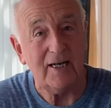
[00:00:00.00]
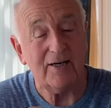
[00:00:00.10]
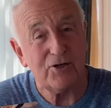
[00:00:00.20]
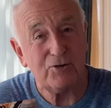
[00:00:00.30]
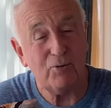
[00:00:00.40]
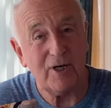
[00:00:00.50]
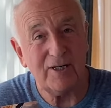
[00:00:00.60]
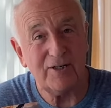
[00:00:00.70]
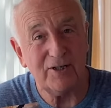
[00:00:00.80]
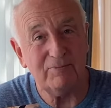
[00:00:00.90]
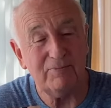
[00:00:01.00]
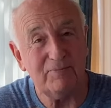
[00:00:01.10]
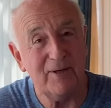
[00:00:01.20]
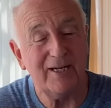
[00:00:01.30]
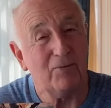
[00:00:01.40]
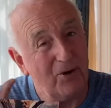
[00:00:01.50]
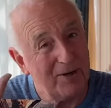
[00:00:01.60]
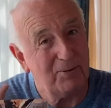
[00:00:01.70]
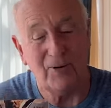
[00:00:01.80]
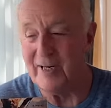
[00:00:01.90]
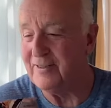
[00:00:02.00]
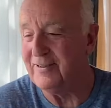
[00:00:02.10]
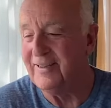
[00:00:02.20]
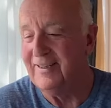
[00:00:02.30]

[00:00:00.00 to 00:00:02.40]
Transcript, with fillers: And I just wanted to make one point